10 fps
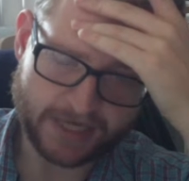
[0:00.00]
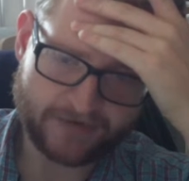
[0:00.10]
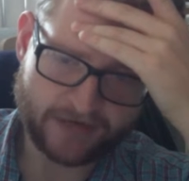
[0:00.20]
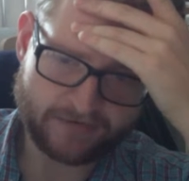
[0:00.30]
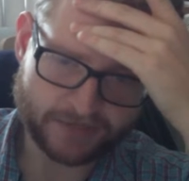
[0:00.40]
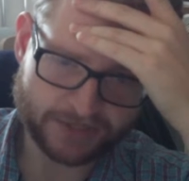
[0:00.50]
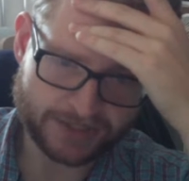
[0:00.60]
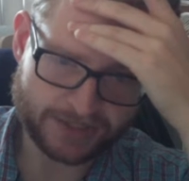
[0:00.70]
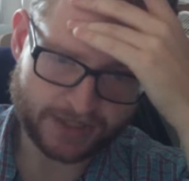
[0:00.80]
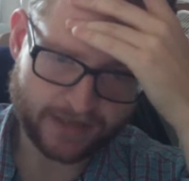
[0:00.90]
even if
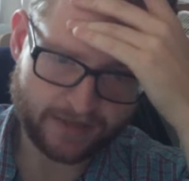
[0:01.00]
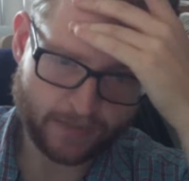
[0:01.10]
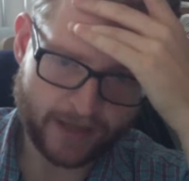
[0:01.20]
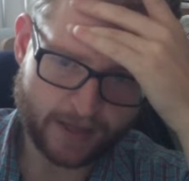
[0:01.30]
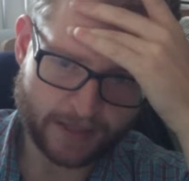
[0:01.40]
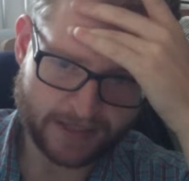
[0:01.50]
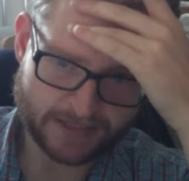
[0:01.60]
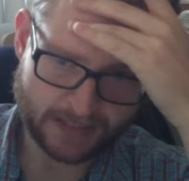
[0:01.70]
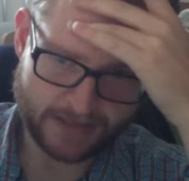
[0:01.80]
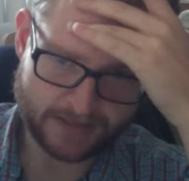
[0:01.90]
logistically, the way that we
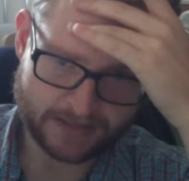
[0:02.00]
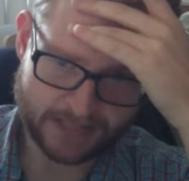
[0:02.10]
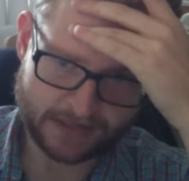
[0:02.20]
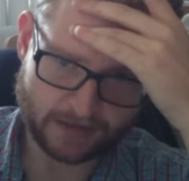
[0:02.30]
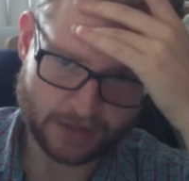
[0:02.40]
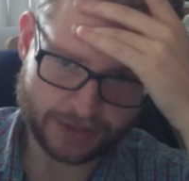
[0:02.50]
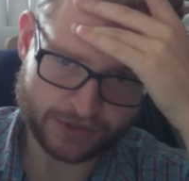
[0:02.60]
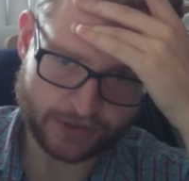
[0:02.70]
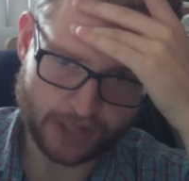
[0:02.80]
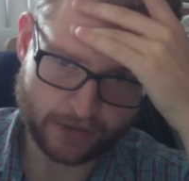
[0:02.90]
design this
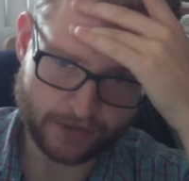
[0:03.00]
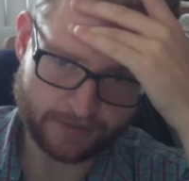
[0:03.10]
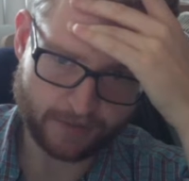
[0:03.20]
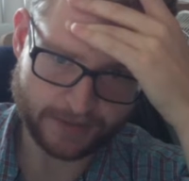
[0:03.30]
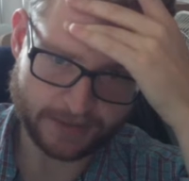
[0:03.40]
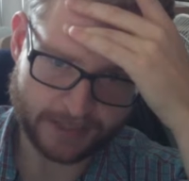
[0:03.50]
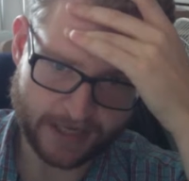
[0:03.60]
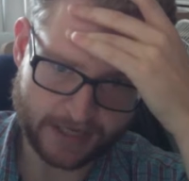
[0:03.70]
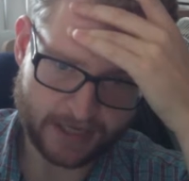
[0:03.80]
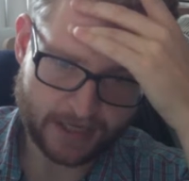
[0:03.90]
technological lottery, where we decide,